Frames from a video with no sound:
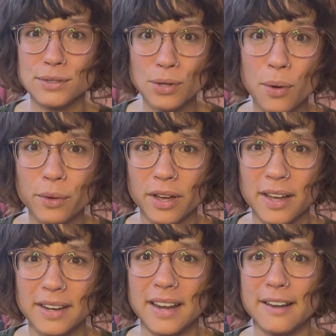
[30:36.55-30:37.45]
so
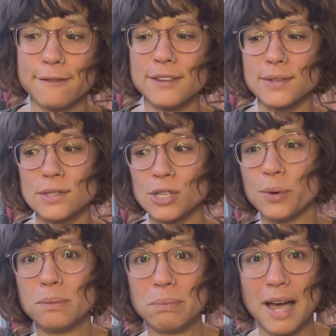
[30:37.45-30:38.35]
good and it feels
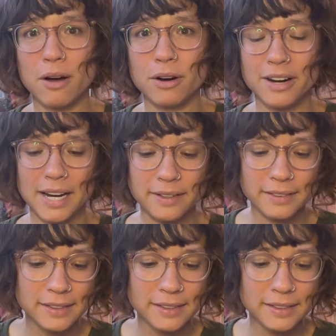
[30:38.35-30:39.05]
so empowering.